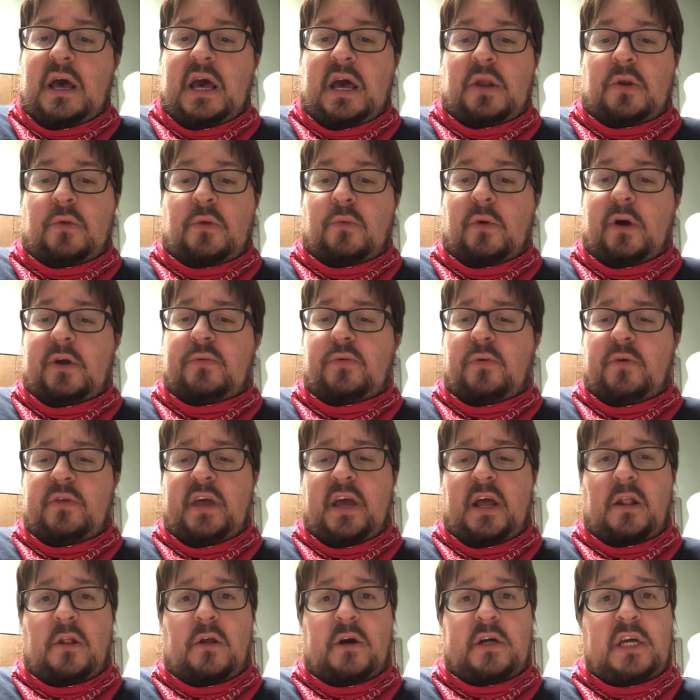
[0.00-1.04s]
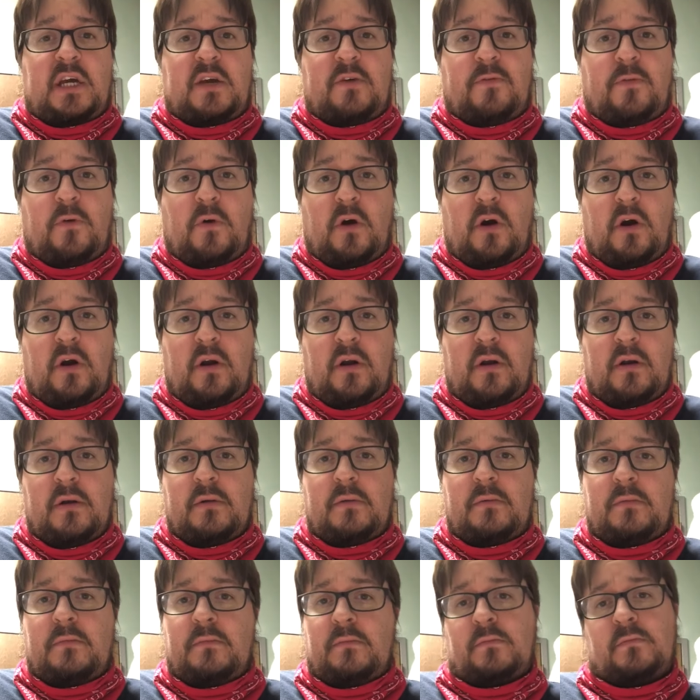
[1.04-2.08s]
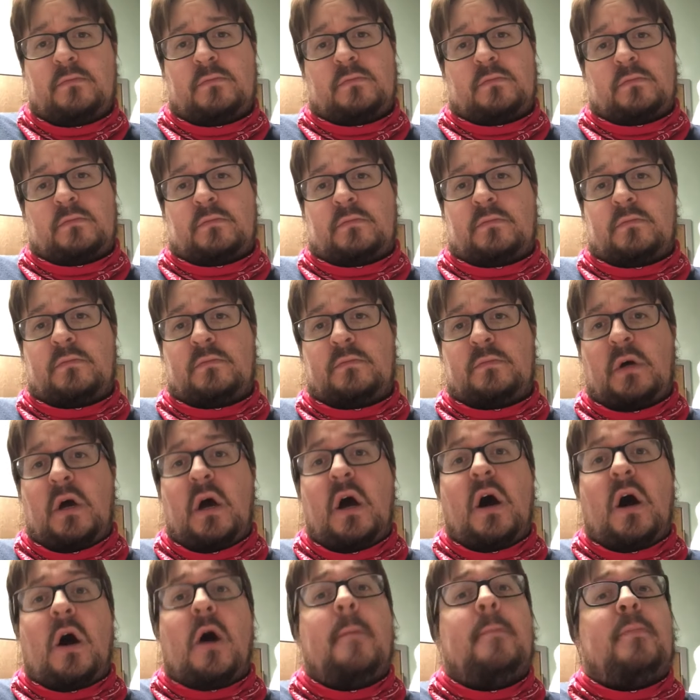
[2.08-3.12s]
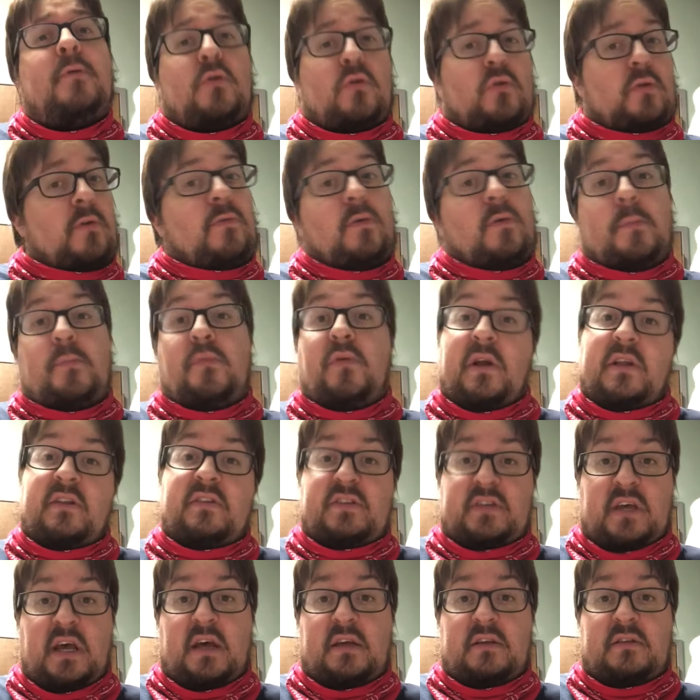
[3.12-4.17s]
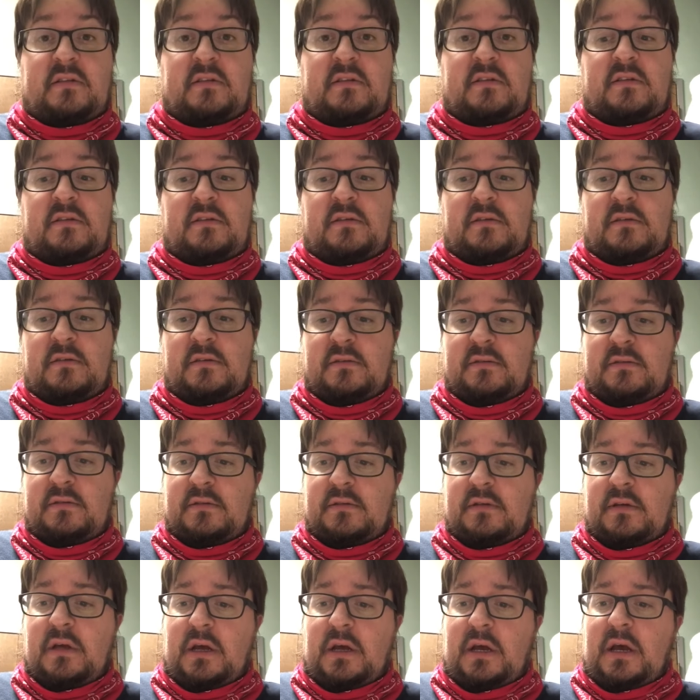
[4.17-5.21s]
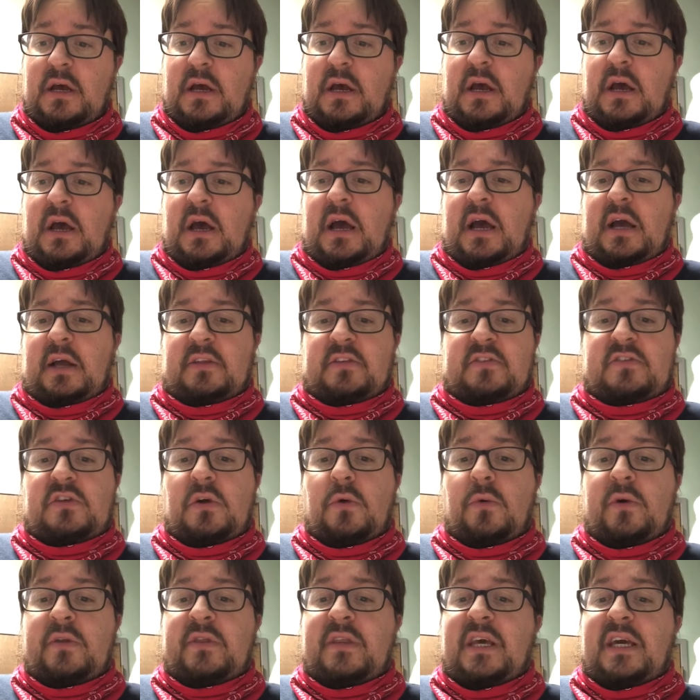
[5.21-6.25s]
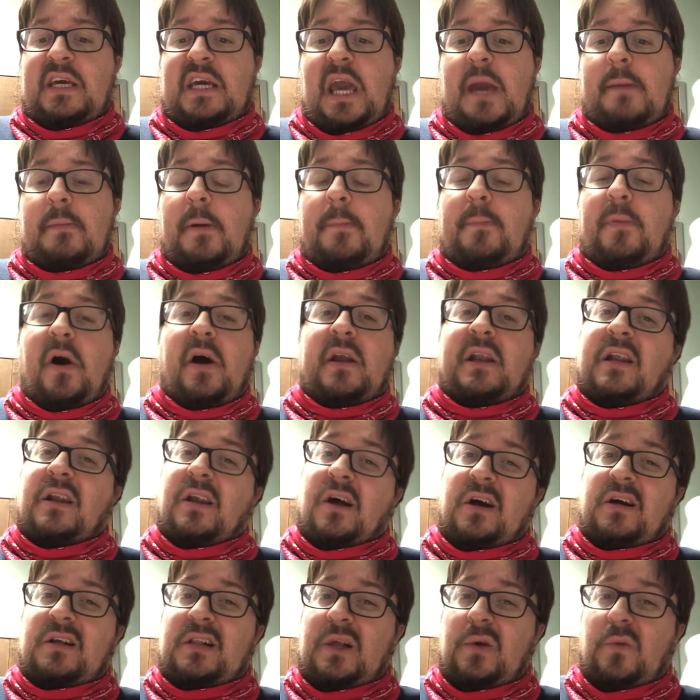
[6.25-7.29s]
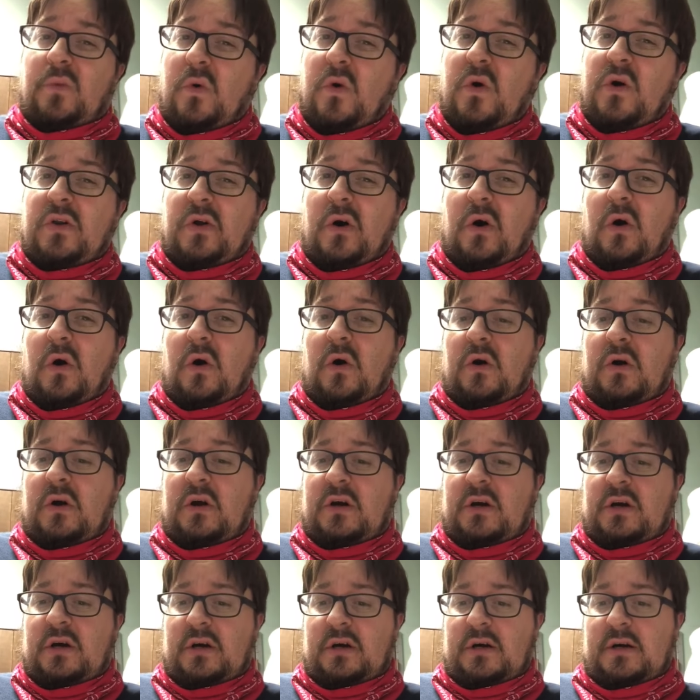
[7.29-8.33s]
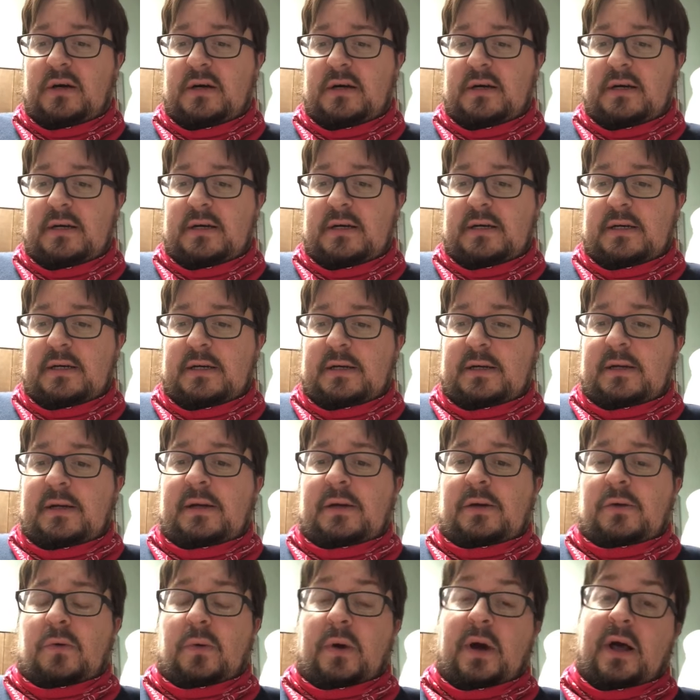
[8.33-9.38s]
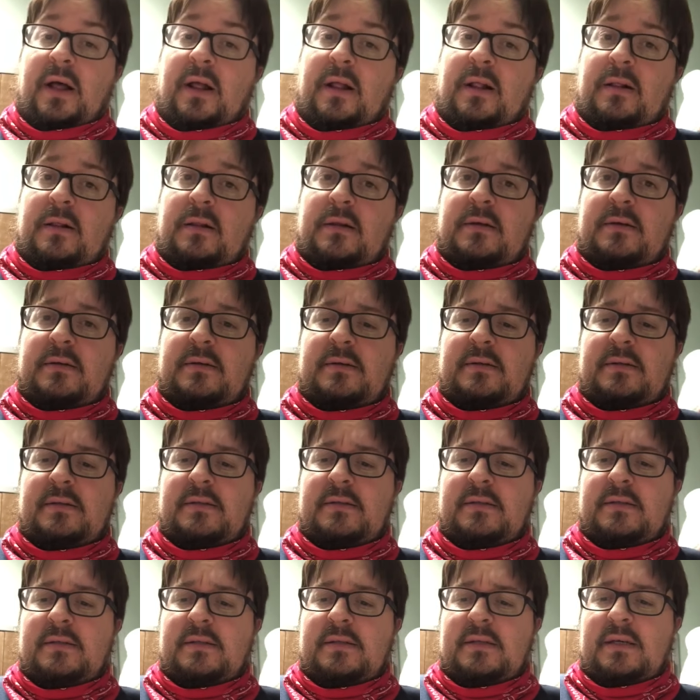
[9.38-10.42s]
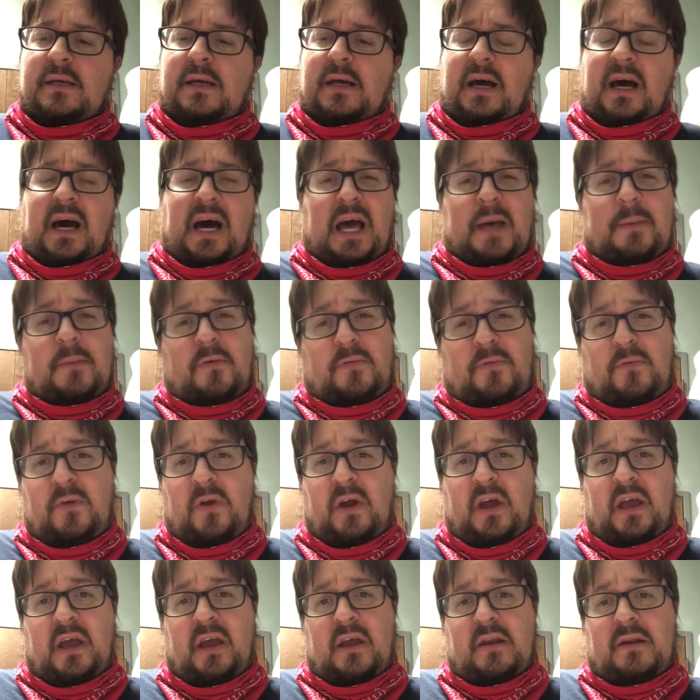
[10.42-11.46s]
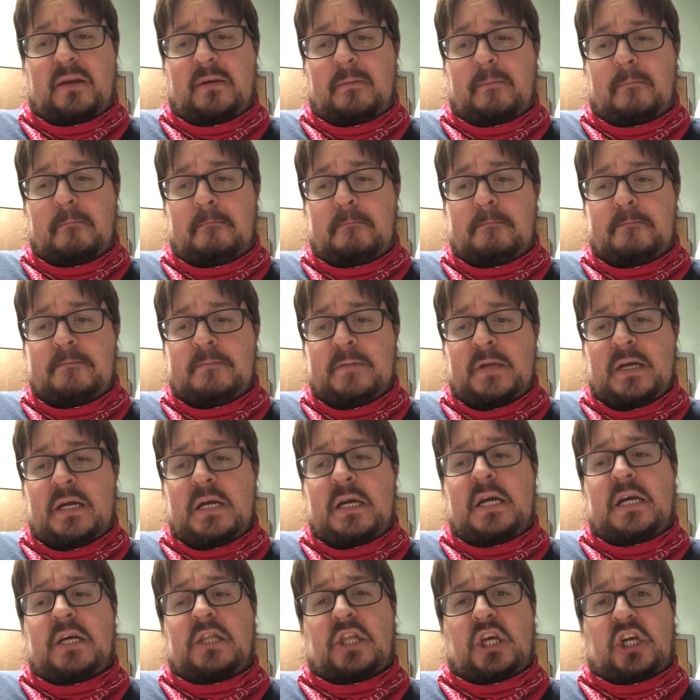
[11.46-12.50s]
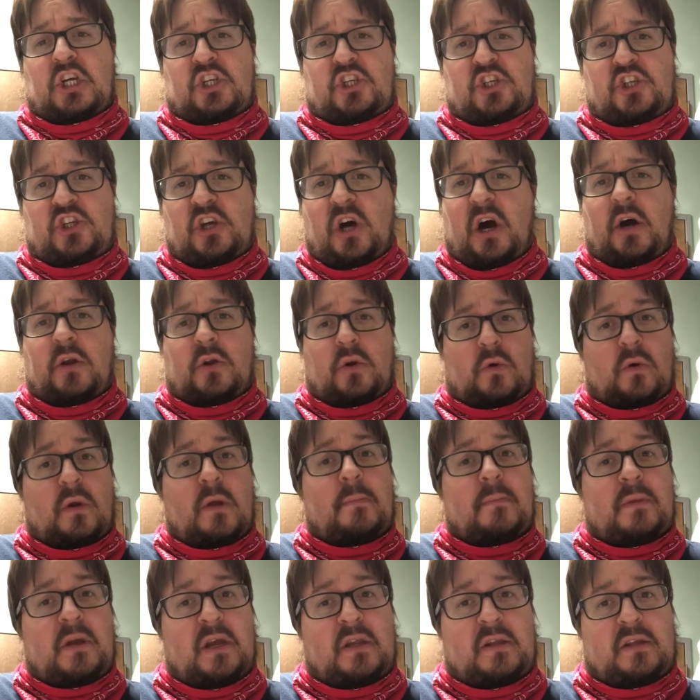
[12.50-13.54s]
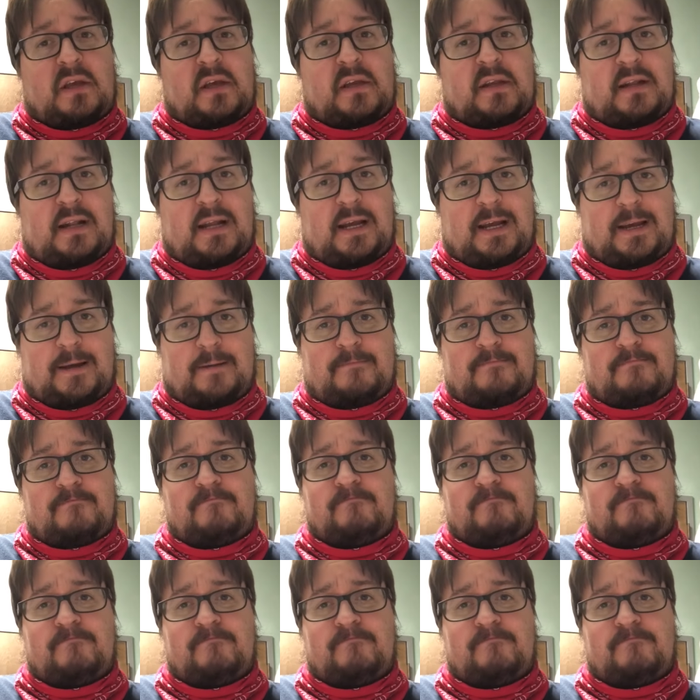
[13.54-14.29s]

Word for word: And what were they looking for? Hmm, a beautiful princess. And so when they came upon an ugly warthog, well, I'm afraid they shot her immediately.